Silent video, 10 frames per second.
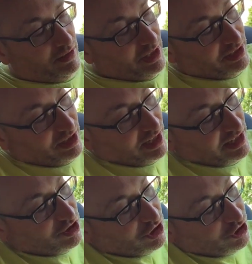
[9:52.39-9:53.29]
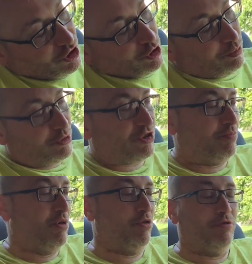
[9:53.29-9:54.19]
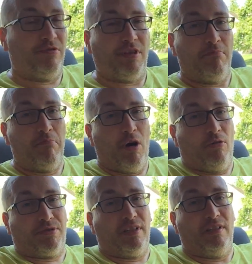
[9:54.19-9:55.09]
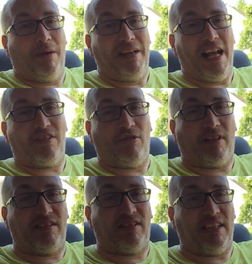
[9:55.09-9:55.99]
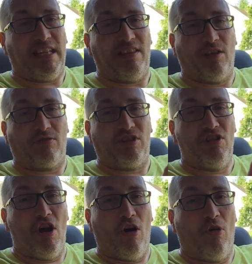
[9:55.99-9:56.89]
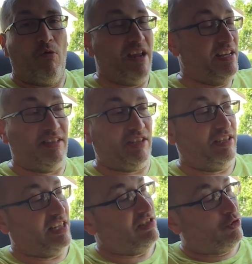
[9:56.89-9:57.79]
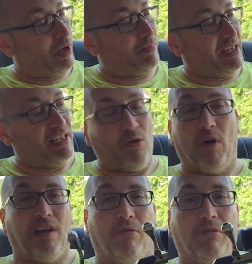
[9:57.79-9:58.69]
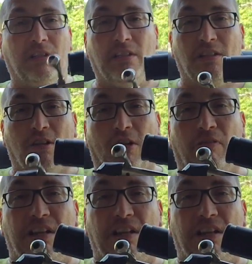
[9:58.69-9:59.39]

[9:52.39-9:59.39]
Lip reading: This is a super smooth bolt. I mean, as you can see, and this isn't dripping in oil or